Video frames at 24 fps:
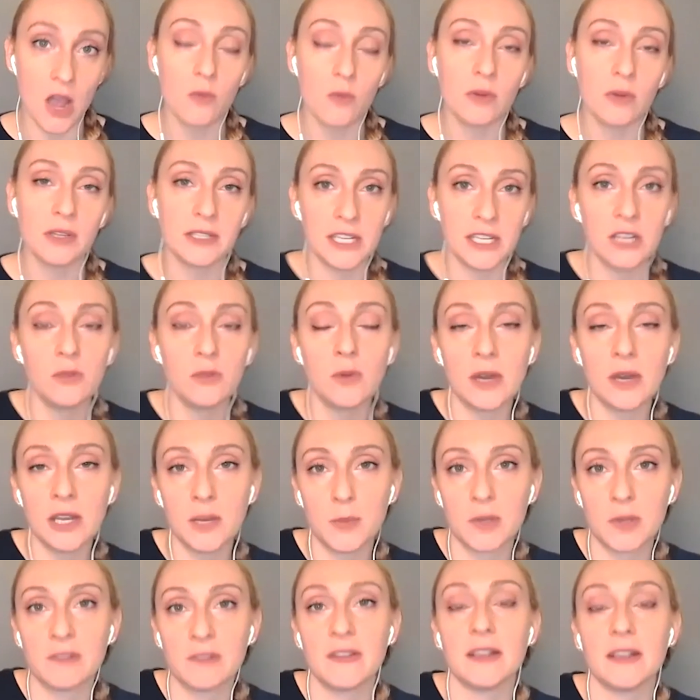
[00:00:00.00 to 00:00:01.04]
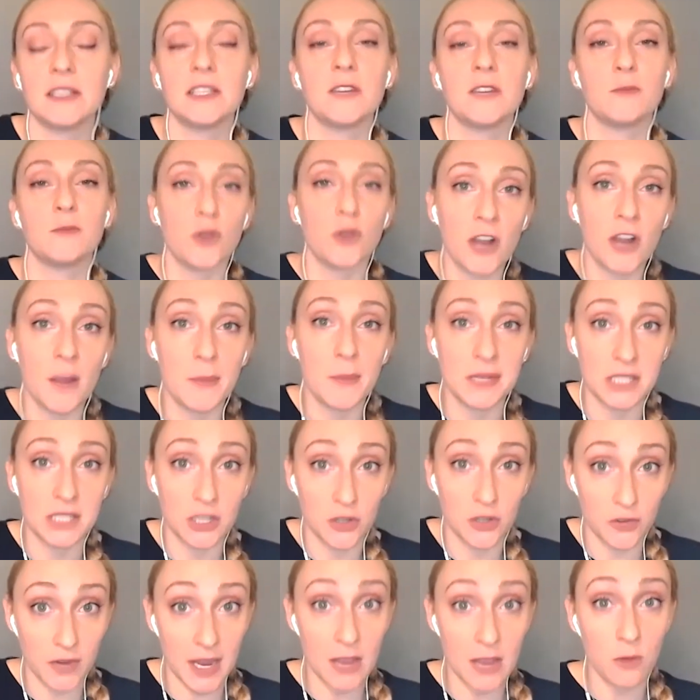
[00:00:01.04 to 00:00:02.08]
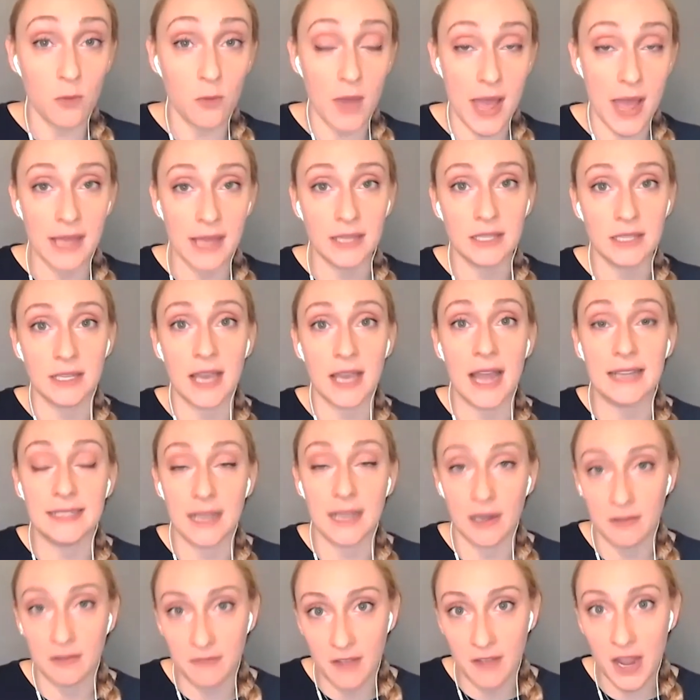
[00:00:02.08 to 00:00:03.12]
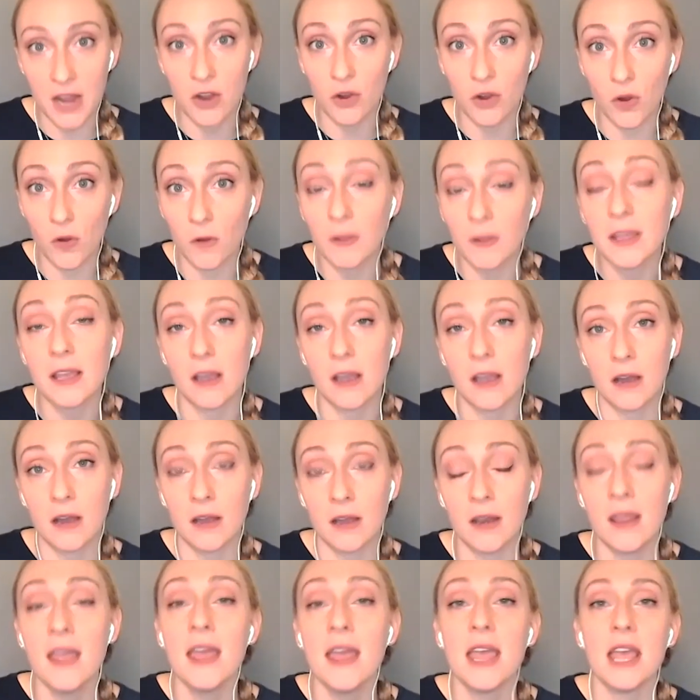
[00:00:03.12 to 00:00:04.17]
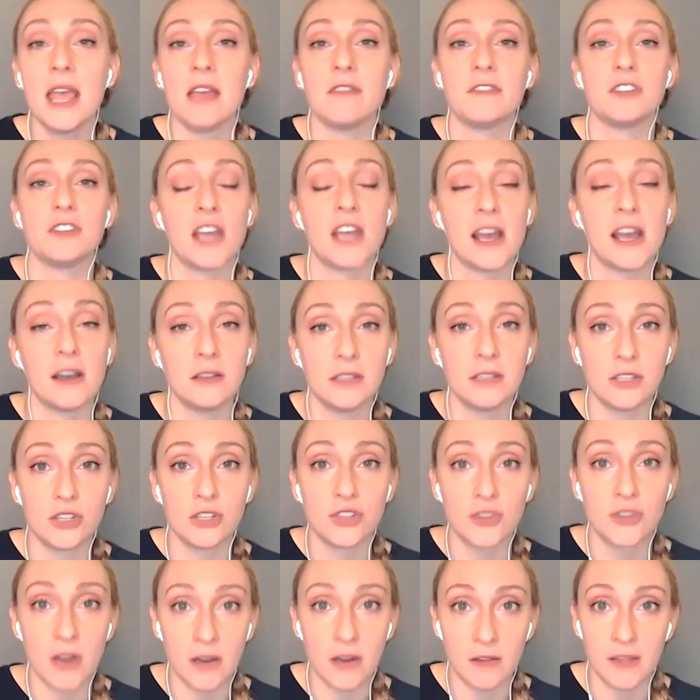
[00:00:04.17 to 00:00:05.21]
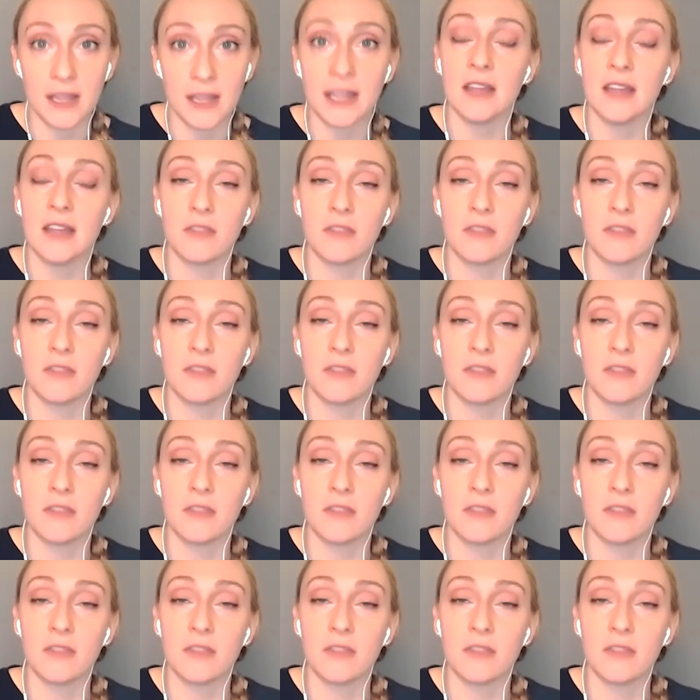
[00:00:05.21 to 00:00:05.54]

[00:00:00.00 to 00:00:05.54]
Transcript: Well, a tier one, a preventative program, is a great way to identify early on if a child is struggling,